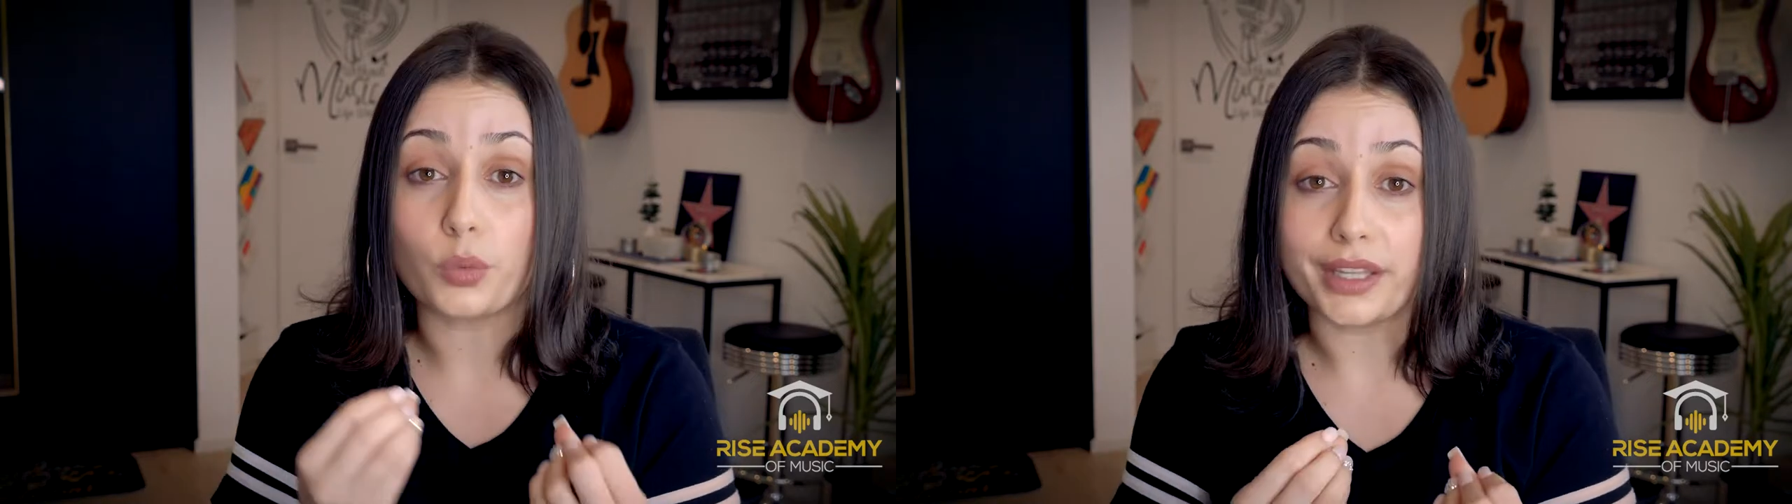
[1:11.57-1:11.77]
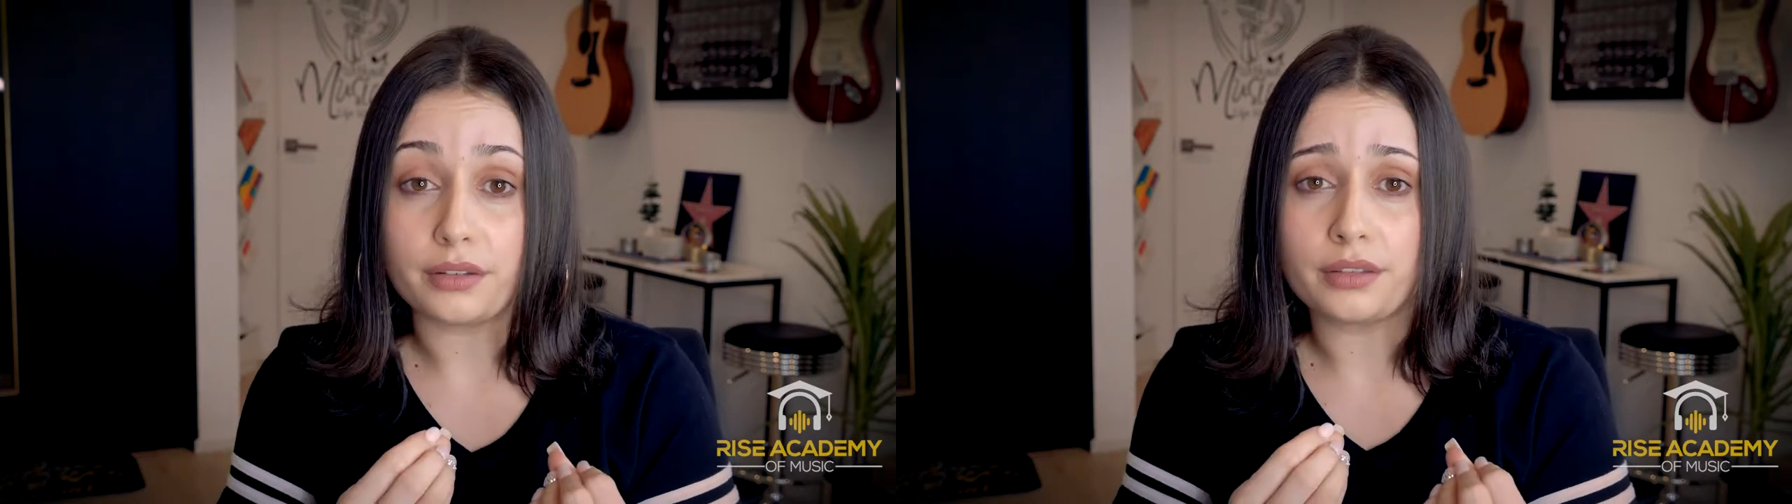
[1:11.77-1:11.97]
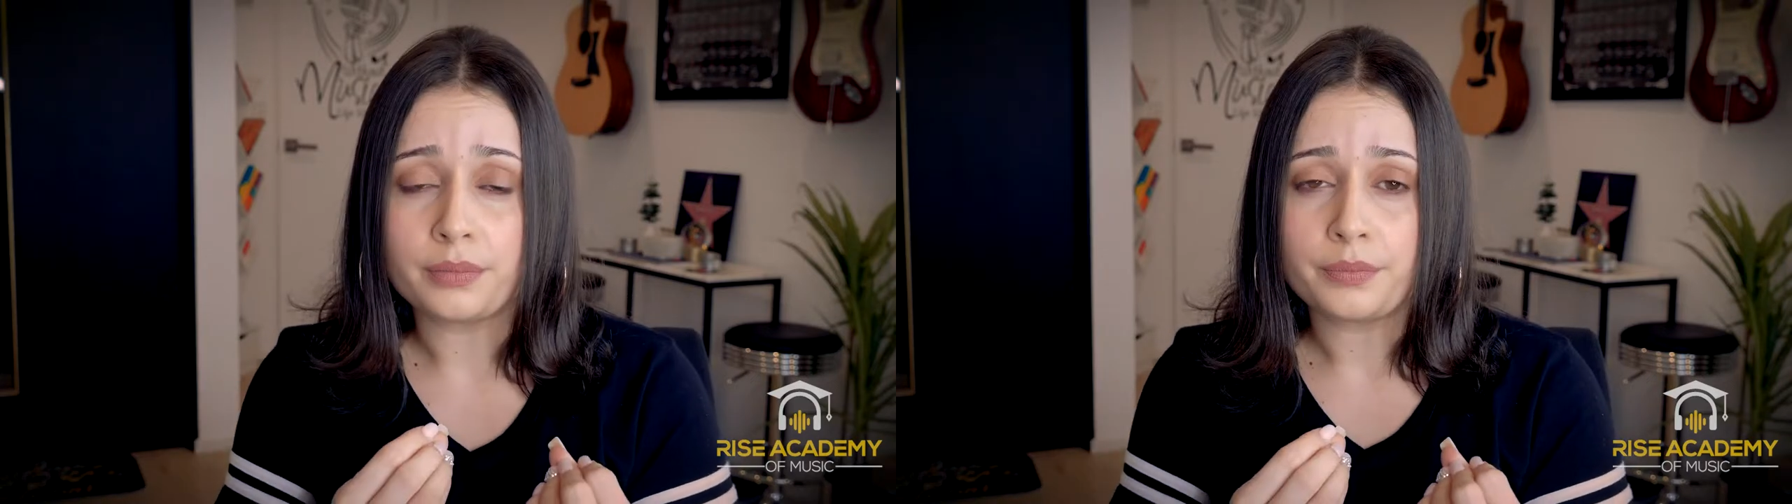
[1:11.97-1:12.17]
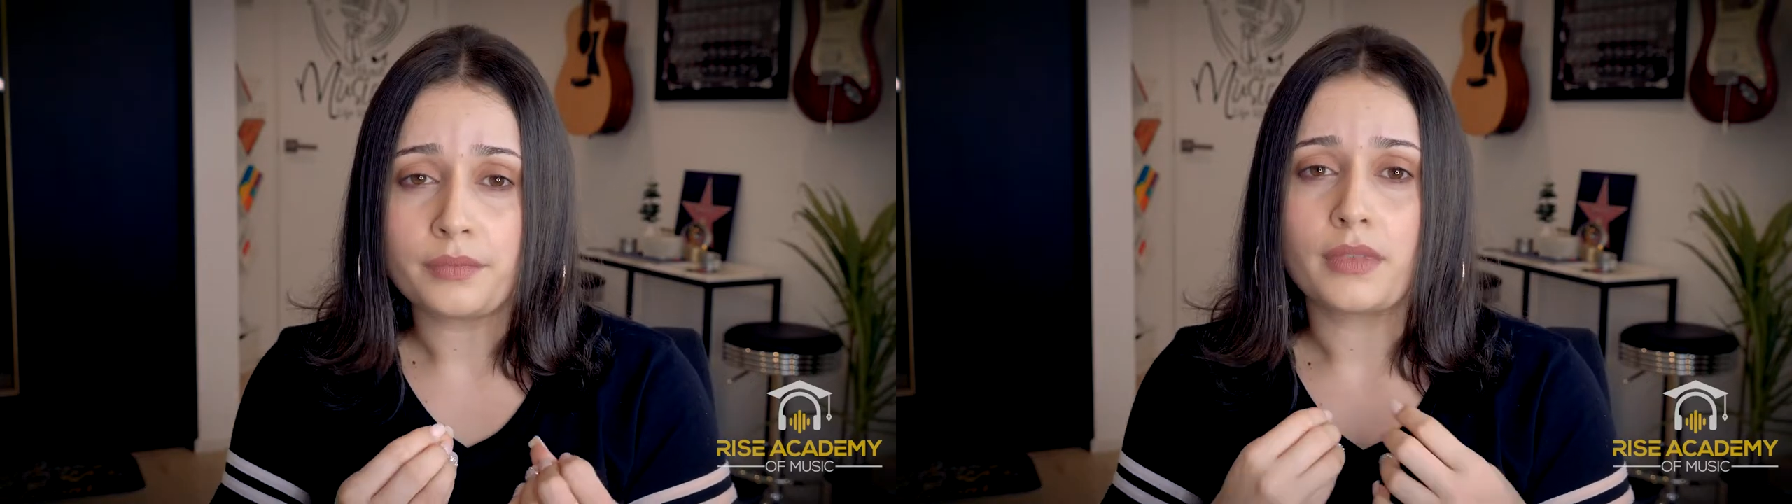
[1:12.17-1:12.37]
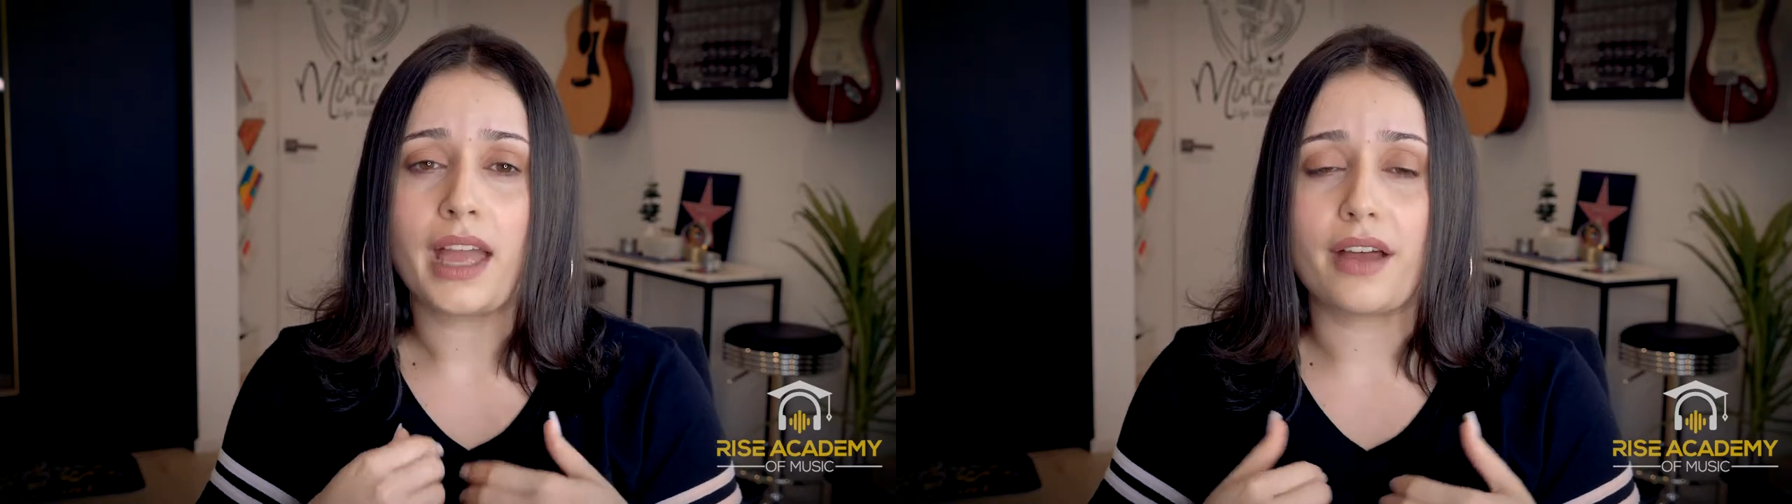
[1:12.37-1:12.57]
with
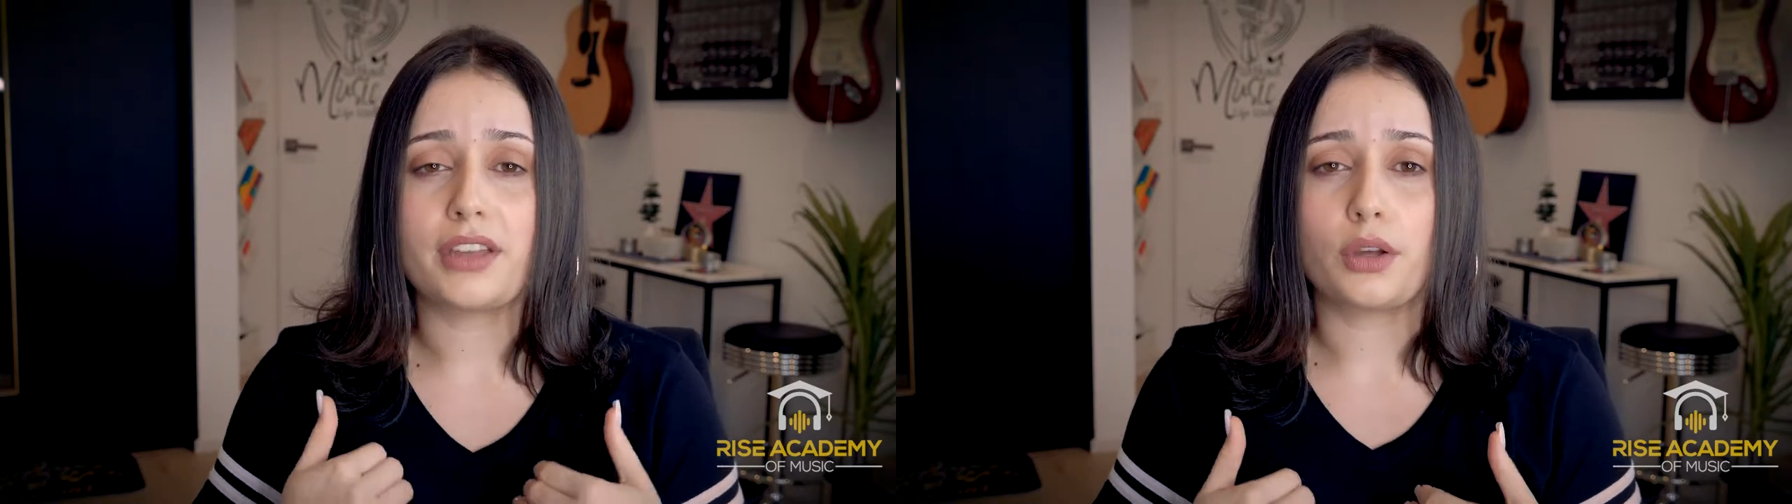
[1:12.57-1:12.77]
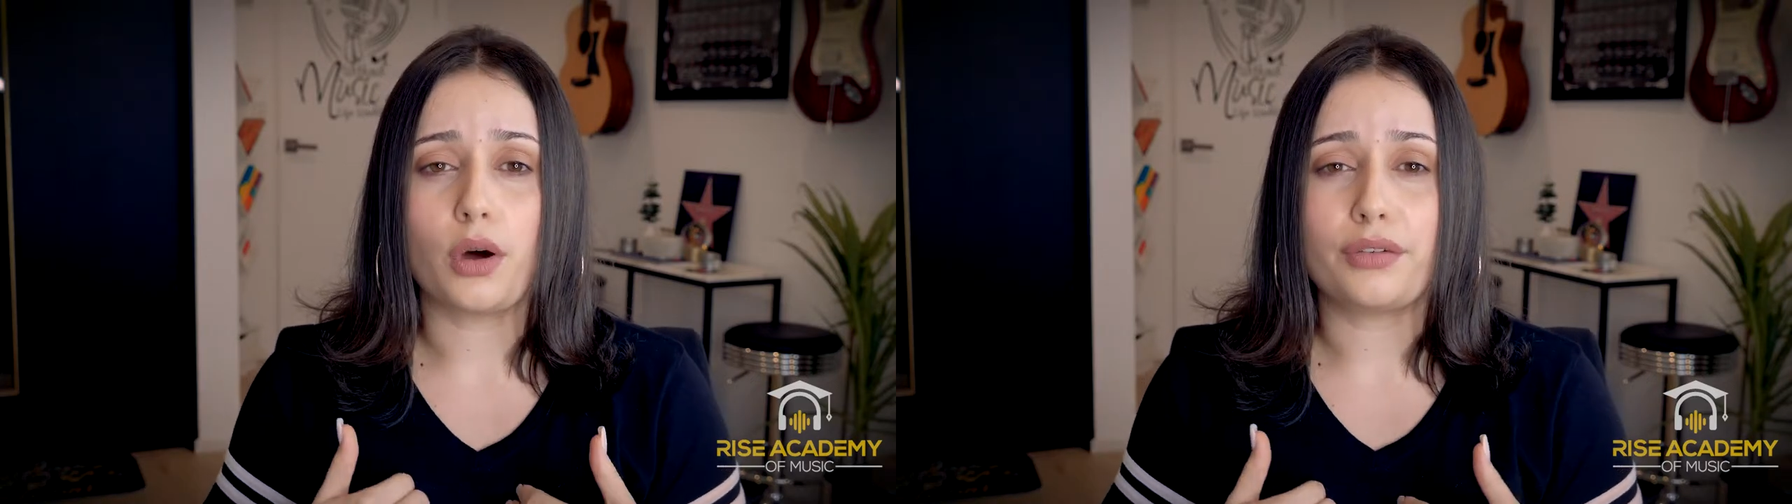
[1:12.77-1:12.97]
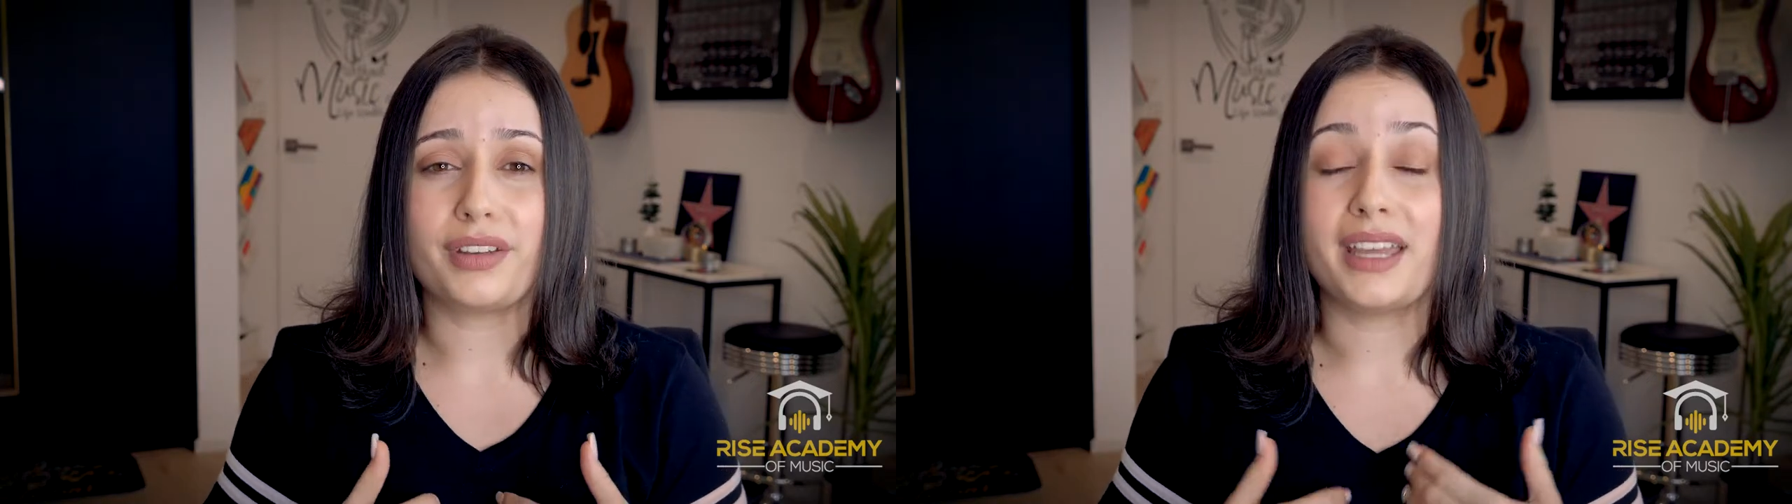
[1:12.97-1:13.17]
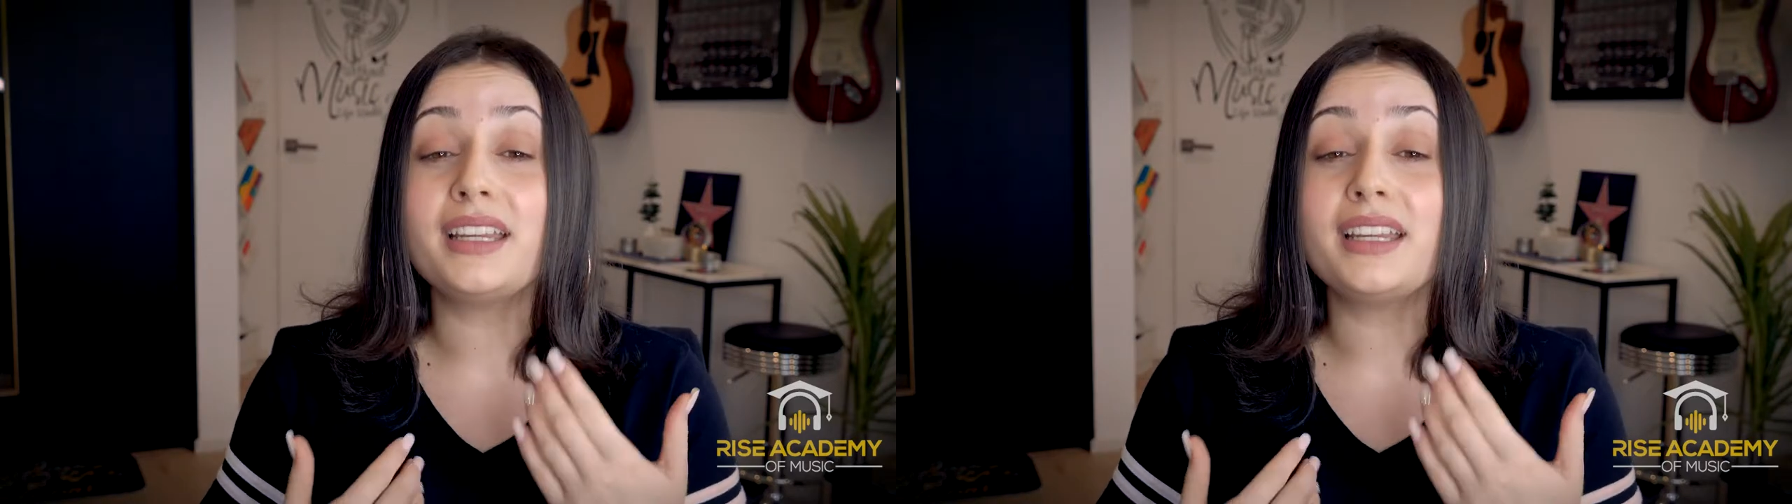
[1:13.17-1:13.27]
having coffee.